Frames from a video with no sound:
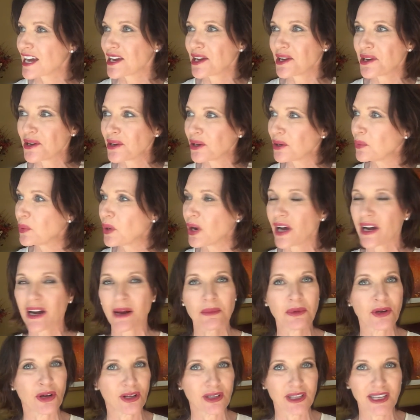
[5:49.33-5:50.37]
you know what,
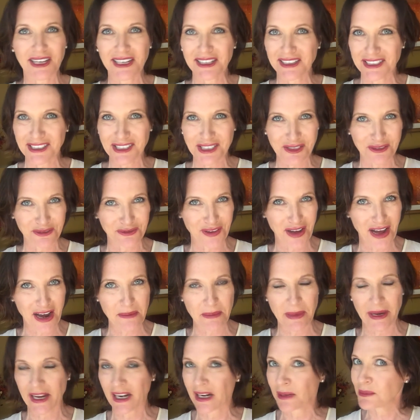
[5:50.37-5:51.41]
I'm not letting this define
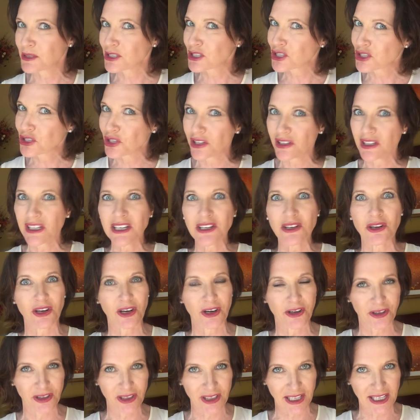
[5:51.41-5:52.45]
me and I'm certainly not
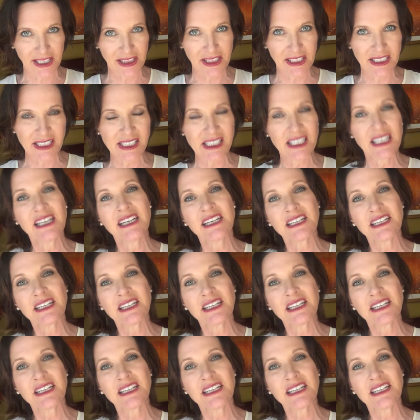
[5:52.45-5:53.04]
going to let this